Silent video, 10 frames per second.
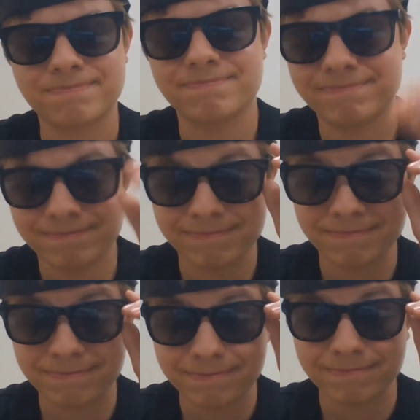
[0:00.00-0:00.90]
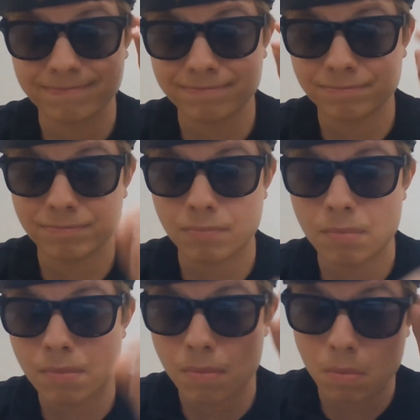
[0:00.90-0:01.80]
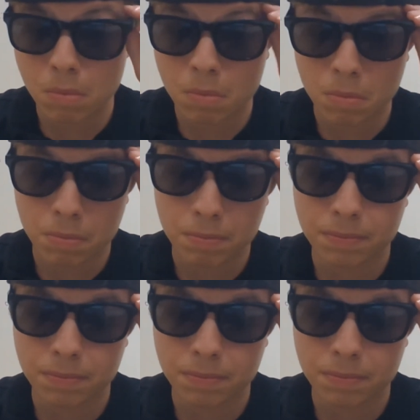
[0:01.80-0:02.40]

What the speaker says: (silence)